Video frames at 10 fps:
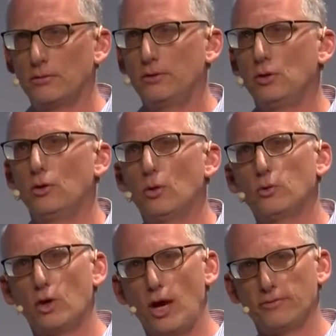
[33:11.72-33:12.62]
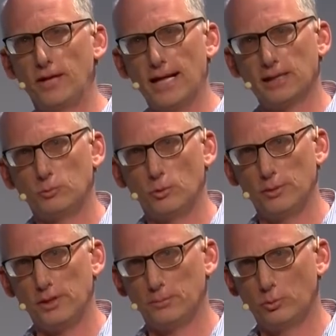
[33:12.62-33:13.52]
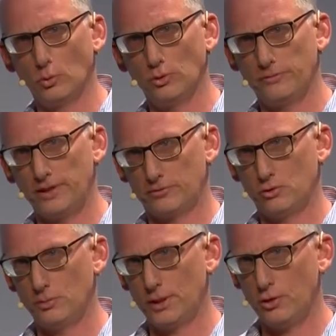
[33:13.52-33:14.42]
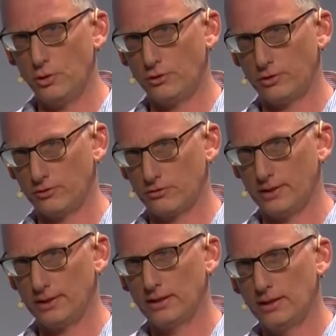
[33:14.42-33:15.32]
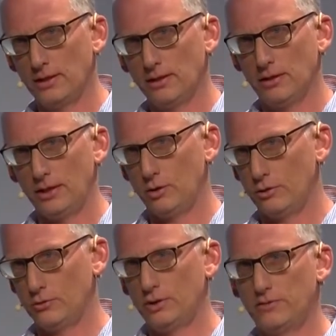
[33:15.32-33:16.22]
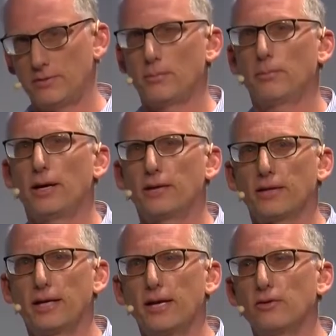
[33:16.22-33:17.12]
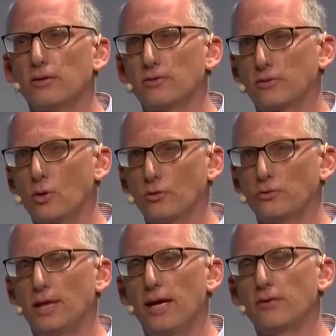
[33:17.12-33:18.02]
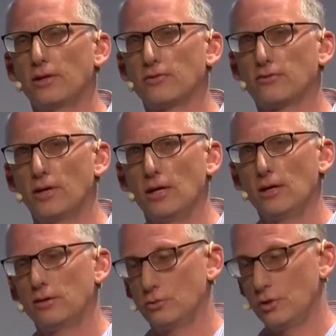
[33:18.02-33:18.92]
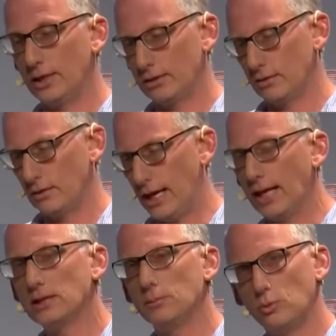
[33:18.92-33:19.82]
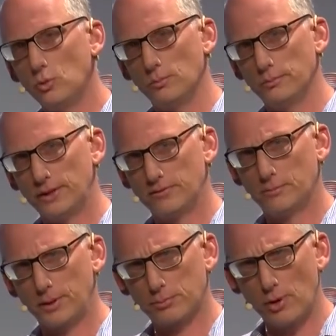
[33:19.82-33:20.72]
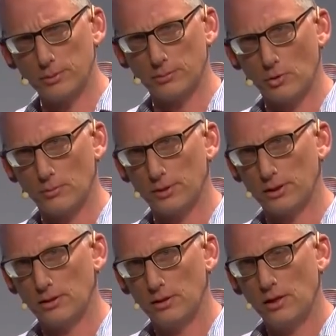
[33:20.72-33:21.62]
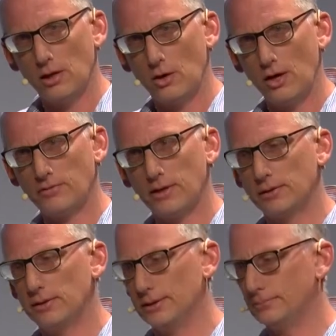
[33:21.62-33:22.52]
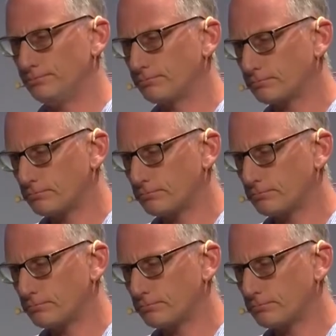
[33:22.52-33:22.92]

do you know you have an algae bloom in your pool if there's too many nutrients, right? And also in some other areas, coastal areas. So you get an algae bloom. That's a big problem normally. However, um,